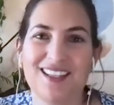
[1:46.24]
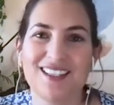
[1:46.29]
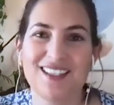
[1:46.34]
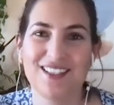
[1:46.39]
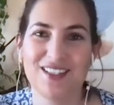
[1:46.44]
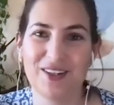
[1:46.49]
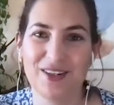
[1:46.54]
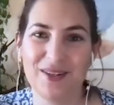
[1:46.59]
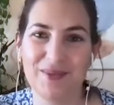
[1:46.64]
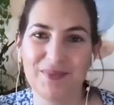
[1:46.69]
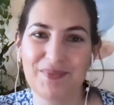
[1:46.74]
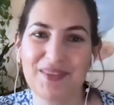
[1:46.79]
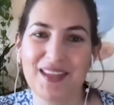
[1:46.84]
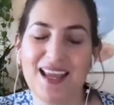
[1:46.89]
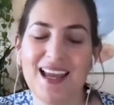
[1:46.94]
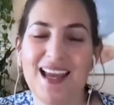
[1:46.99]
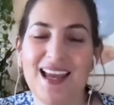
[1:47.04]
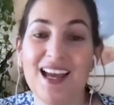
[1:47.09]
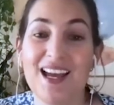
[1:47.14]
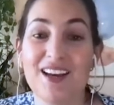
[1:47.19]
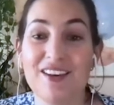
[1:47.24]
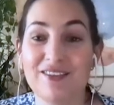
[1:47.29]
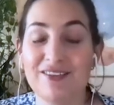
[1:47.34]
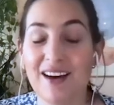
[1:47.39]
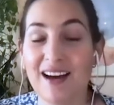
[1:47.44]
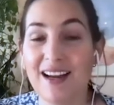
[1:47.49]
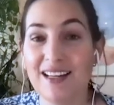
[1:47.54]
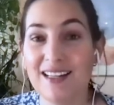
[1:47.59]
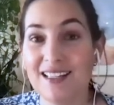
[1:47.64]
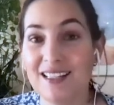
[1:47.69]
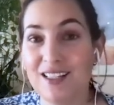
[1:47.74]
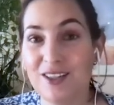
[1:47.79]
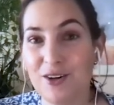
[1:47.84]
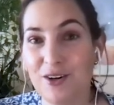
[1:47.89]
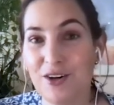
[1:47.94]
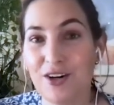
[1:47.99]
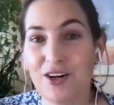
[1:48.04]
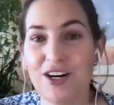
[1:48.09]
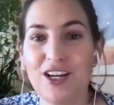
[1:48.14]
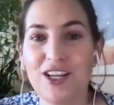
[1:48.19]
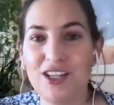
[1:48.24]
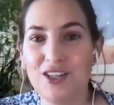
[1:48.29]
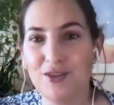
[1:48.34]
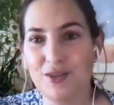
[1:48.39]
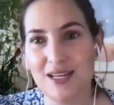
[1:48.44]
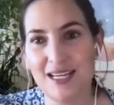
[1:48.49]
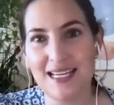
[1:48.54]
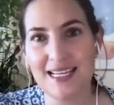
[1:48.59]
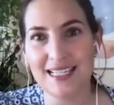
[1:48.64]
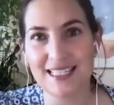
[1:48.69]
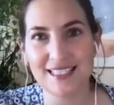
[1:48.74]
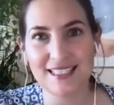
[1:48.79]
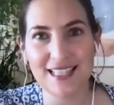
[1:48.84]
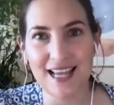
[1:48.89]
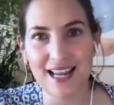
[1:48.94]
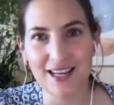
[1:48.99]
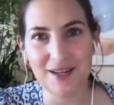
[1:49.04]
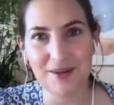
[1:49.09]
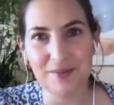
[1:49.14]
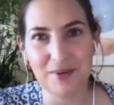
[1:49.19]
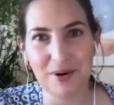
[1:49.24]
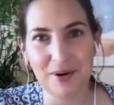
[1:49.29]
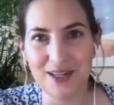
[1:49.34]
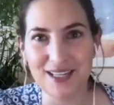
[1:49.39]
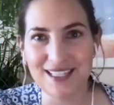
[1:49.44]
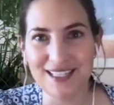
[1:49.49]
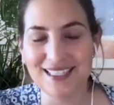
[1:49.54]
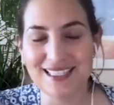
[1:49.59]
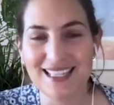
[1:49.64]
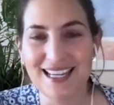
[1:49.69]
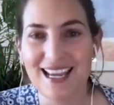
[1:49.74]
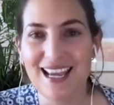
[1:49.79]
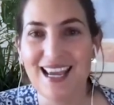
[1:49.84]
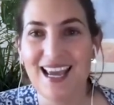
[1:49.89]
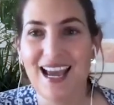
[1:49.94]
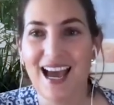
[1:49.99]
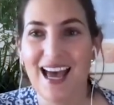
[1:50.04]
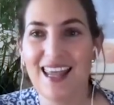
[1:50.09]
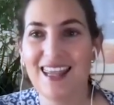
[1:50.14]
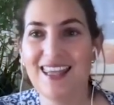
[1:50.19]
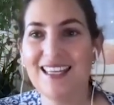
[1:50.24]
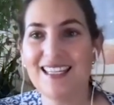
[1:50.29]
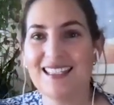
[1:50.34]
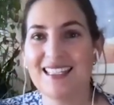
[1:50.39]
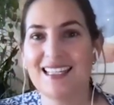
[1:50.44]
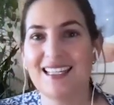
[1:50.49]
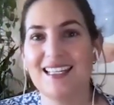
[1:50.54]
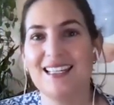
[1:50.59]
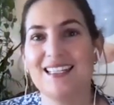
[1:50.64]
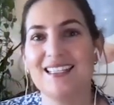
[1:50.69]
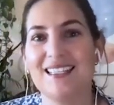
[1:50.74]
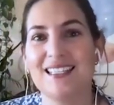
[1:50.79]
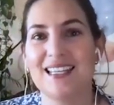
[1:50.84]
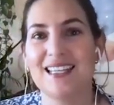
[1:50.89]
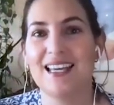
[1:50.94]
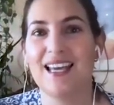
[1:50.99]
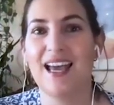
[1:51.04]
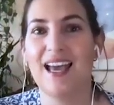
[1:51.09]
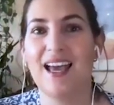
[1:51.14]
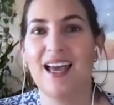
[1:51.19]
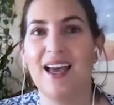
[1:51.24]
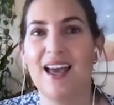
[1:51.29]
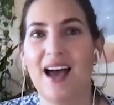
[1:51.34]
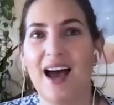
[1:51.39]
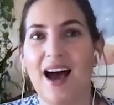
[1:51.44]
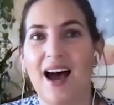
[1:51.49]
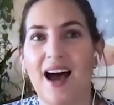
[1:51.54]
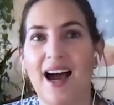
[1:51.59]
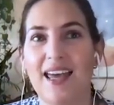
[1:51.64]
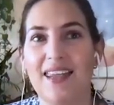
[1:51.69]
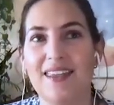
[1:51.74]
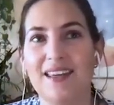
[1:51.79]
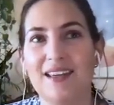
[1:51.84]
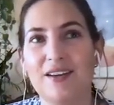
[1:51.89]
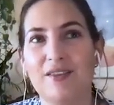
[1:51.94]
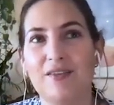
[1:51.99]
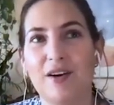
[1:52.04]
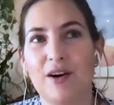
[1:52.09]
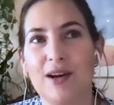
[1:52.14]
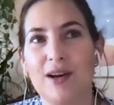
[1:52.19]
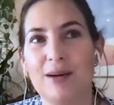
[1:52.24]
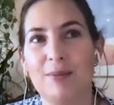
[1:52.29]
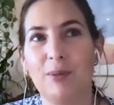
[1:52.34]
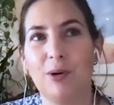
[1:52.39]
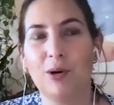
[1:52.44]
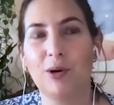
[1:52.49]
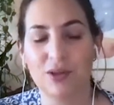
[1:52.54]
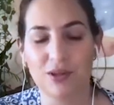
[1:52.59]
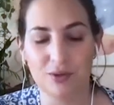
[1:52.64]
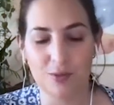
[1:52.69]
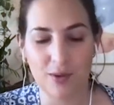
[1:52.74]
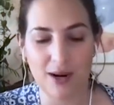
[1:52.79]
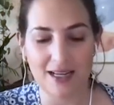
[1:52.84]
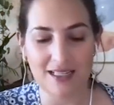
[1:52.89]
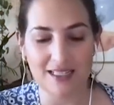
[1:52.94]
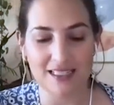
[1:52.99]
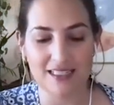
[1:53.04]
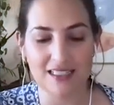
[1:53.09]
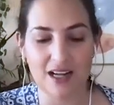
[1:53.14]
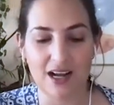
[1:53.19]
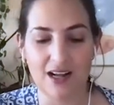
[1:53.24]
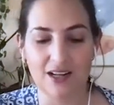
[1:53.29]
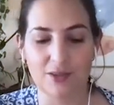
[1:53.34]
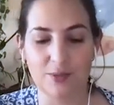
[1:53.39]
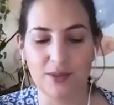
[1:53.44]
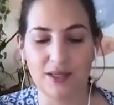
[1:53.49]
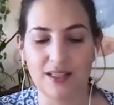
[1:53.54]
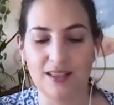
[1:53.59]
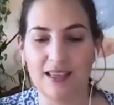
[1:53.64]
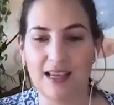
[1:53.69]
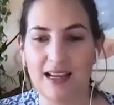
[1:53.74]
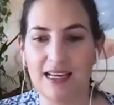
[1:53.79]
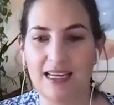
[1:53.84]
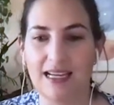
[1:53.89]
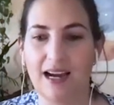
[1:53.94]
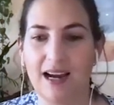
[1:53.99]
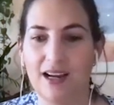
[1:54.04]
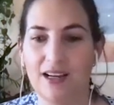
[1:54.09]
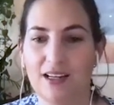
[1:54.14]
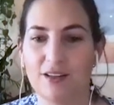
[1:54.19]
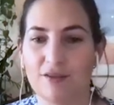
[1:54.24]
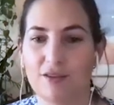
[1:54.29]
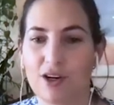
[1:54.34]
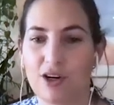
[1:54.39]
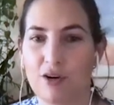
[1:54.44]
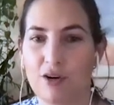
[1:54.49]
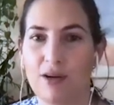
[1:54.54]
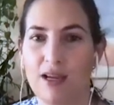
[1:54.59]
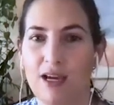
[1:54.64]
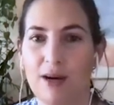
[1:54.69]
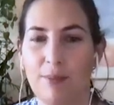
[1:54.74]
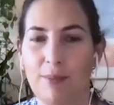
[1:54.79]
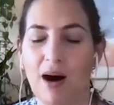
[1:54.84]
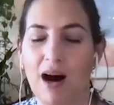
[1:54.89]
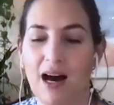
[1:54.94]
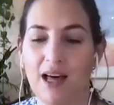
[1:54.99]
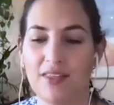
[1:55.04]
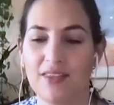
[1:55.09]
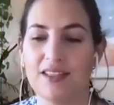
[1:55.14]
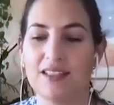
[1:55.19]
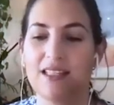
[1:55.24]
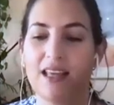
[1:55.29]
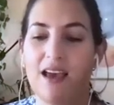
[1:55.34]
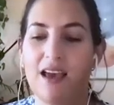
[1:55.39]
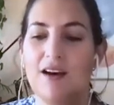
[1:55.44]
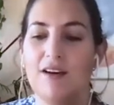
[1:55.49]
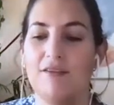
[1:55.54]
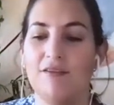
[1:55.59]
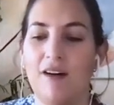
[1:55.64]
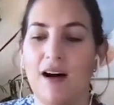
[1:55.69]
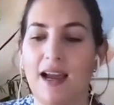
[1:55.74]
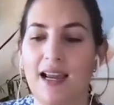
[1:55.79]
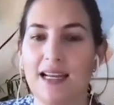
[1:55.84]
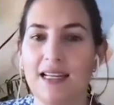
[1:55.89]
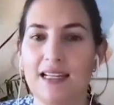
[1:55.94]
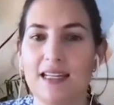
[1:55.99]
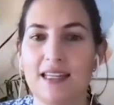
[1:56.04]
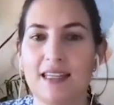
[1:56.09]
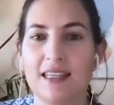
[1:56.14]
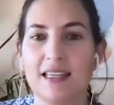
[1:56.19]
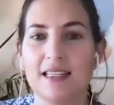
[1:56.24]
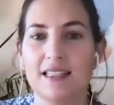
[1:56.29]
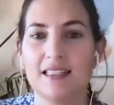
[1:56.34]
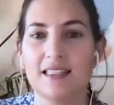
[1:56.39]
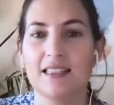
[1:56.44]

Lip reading: So finding your unique selling points. This is, I think, a very important way to start with any kind of career path is find this